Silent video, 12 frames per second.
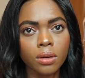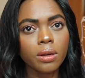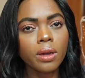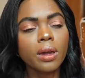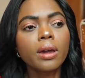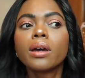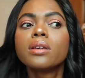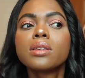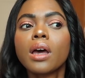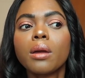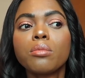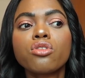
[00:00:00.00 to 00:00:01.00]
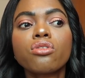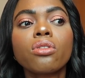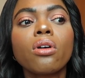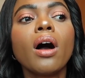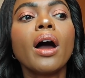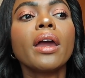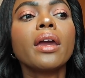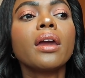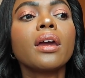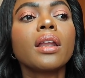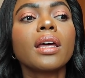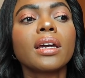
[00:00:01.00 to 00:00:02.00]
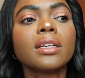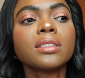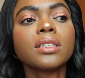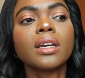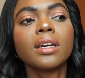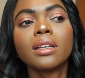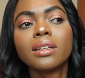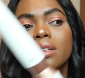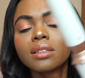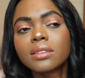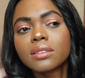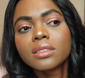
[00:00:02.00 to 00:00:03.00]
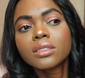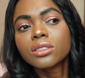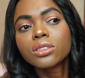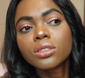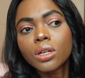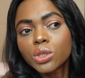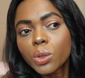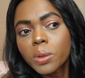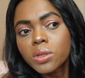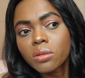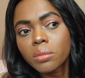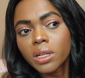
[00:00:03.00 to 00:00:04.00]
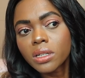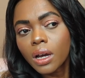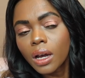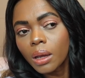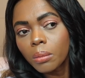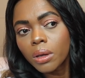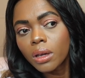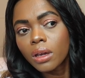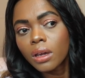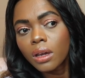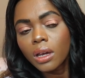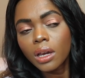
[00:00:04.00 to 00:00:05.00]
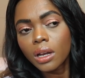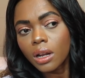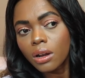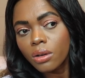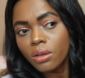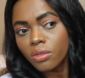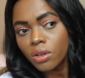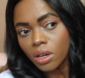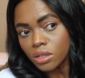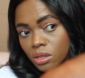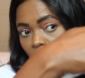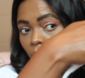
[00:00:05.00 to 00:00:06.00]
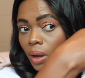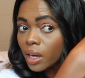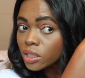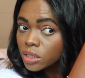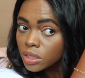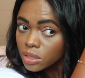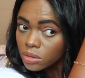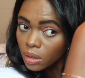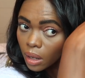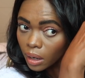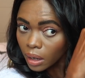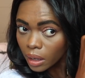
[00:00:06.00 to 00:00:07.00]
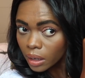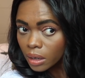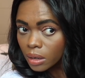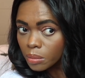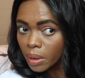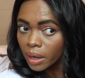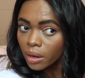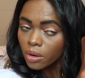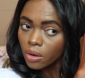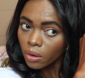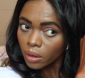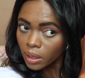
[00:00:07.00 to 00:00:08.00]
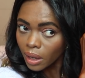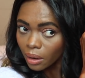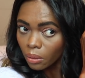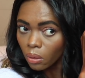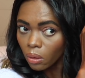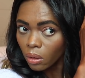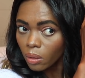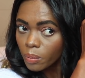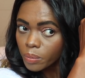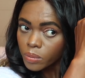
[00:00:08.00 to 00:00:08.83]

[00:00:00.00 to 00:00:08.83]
okay guys i am trying like i said this, this is such a waste of my time and i don't know if you guys know i actually do not like my hair curly at all